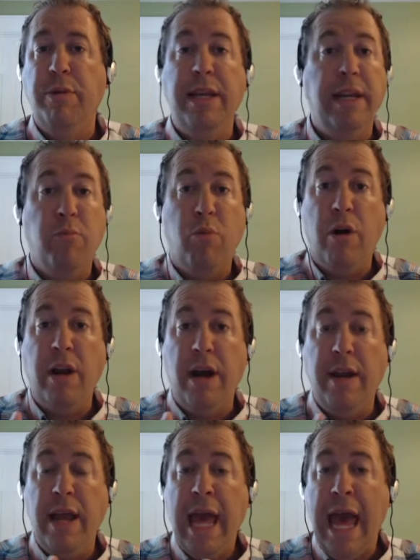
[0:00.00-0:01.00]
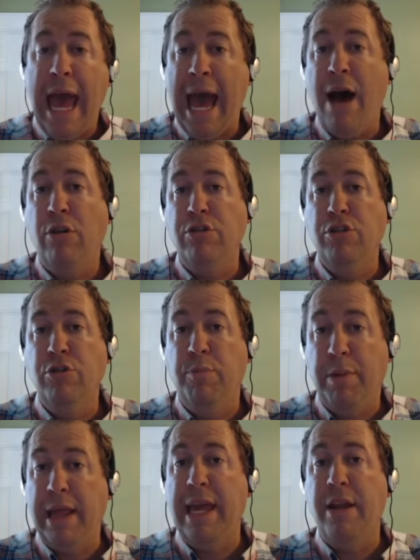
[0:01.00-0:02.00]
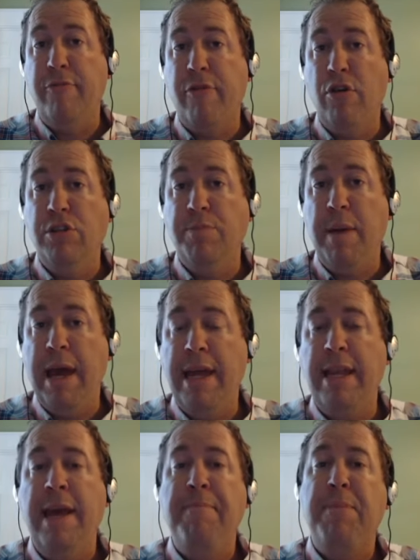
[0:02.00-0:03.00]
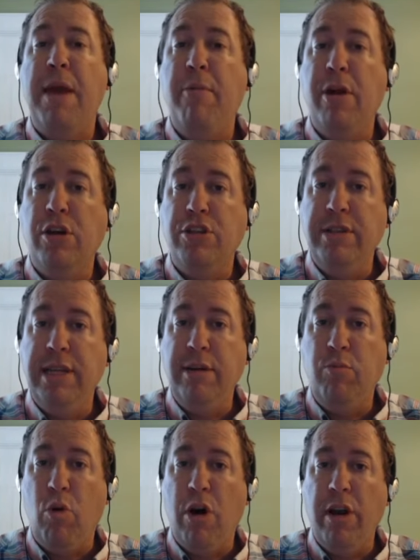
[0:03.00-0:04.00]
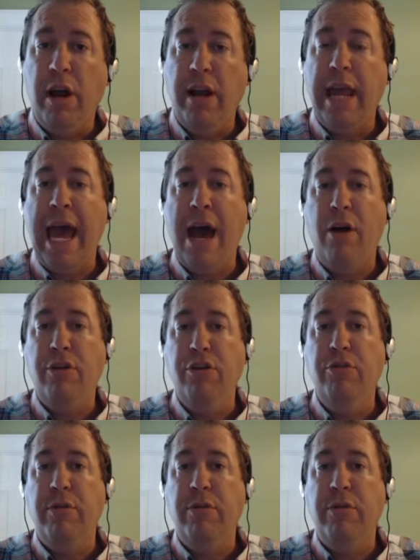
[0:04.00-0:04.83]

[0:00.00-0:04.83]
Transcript: We did one on how to plan your rose bed, and we also did one on how you